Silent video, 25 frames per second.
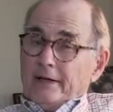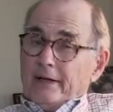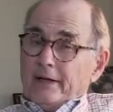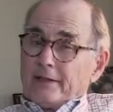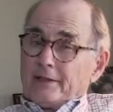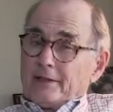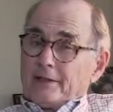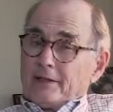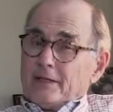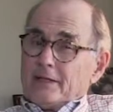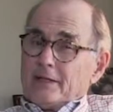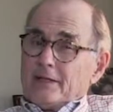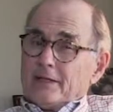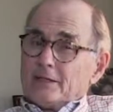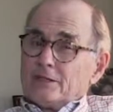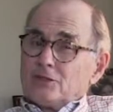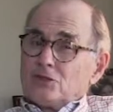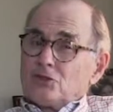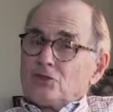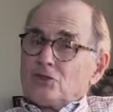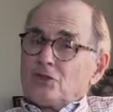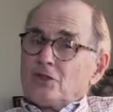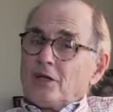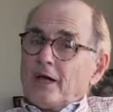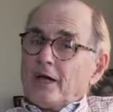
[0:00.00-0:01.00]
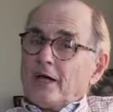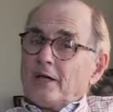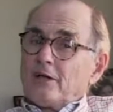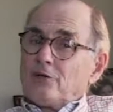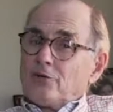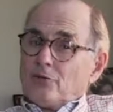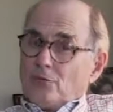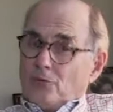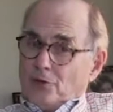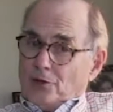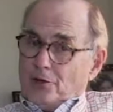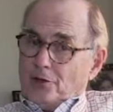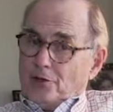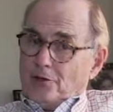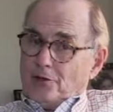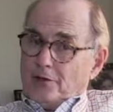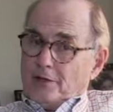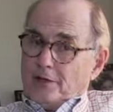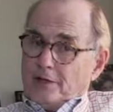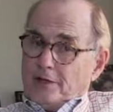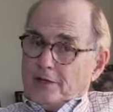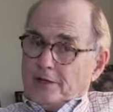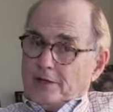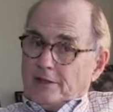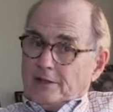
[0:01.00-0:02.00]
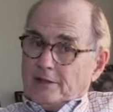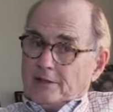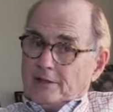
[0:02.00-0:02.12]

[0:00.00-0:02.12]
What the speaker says: I think in January.